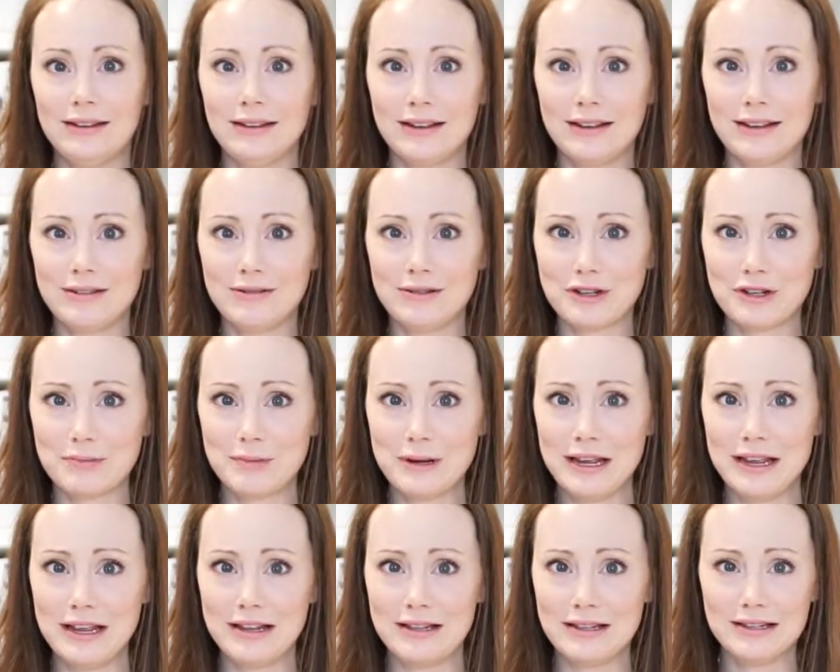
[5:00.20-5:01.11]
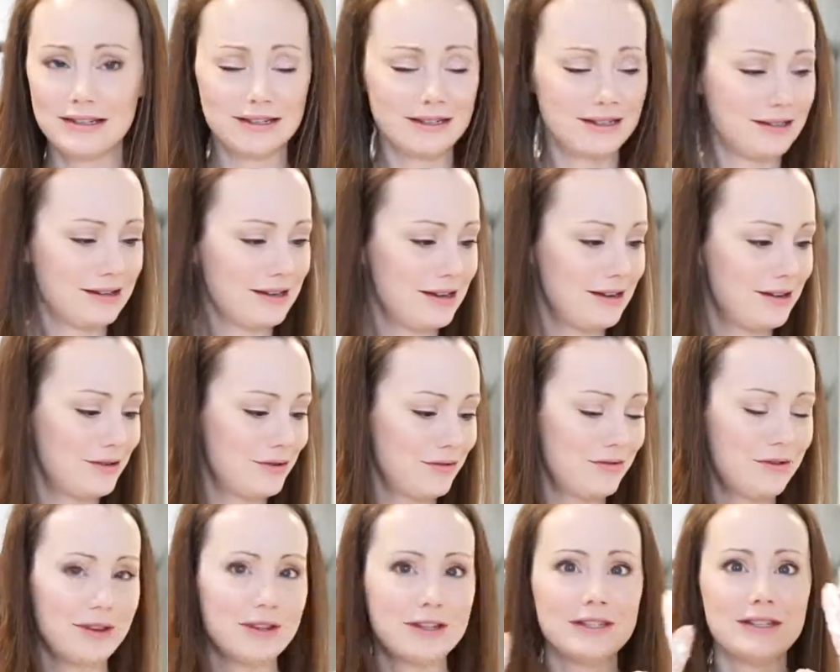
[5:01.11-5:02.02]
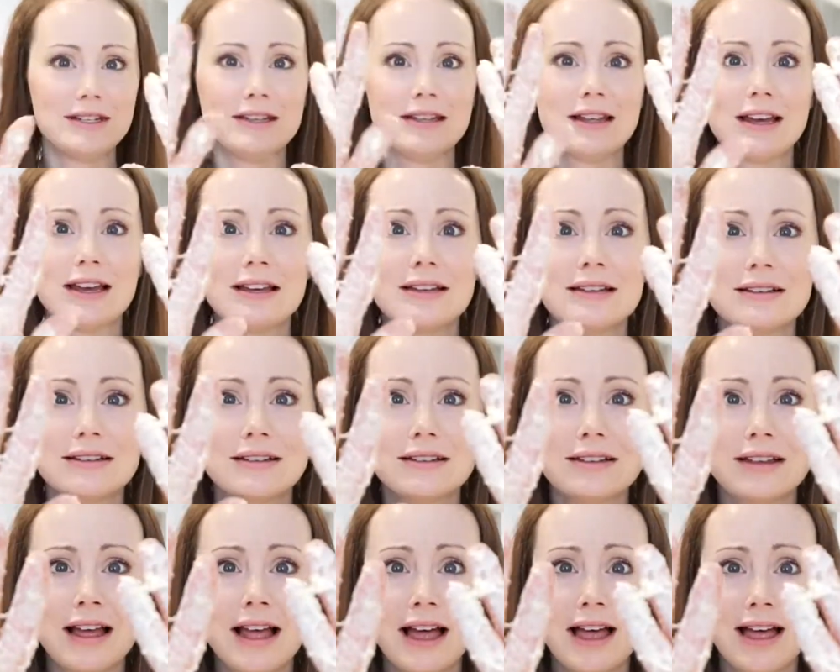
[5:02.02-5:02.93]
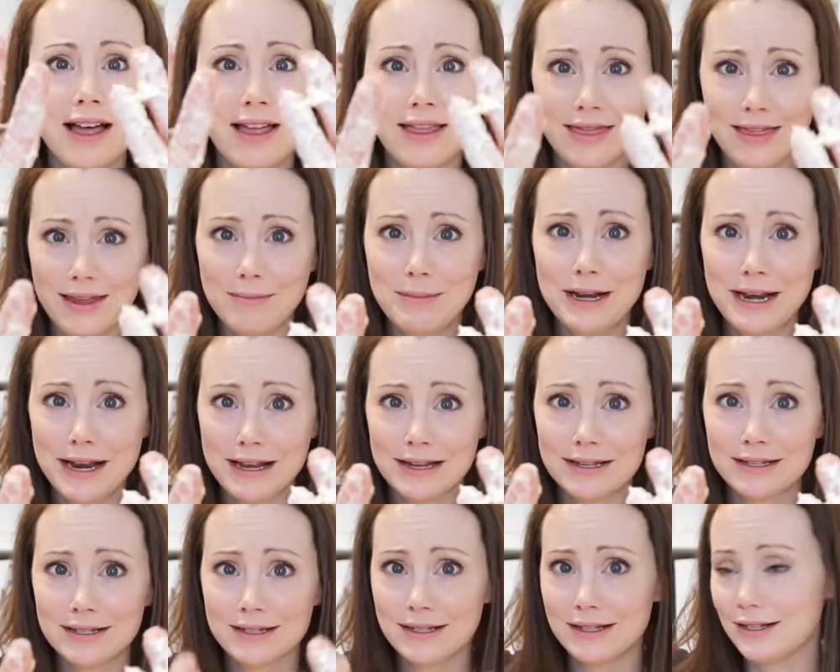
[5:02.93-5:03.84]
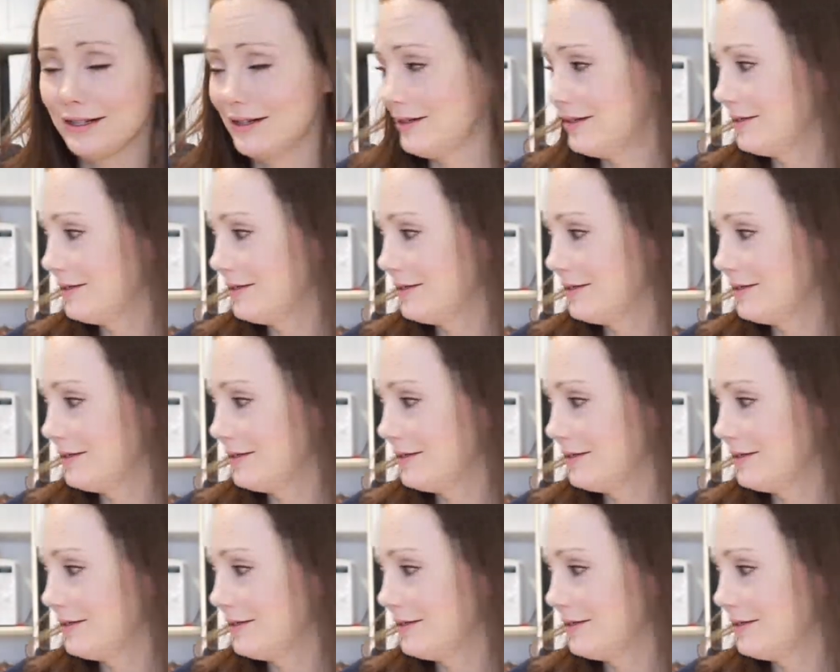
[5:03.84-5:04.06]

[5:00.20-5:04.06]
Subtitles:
I gotta wash my hands. I don't know if you can see that. They've been nasty.